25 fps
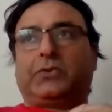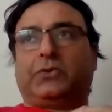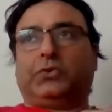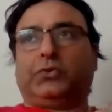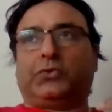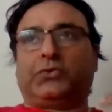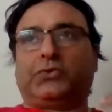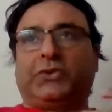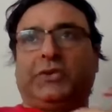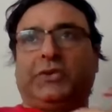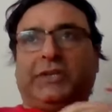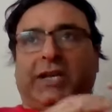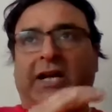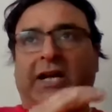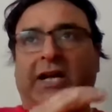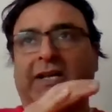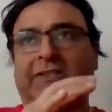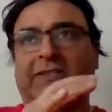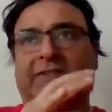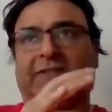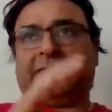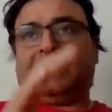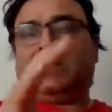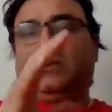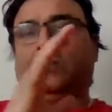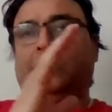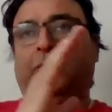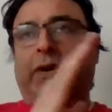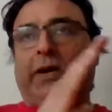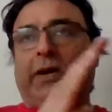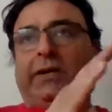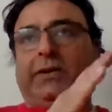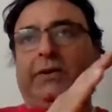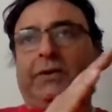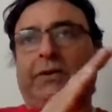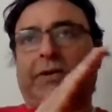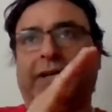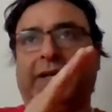those task
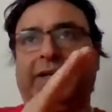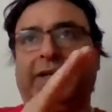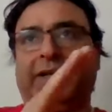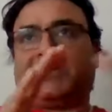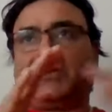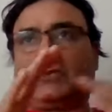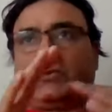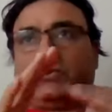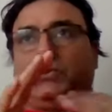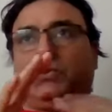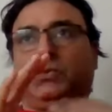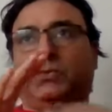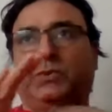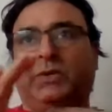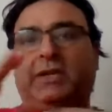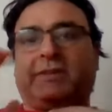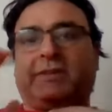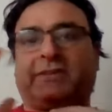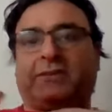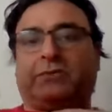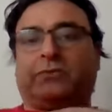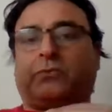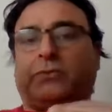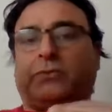1, task 2, task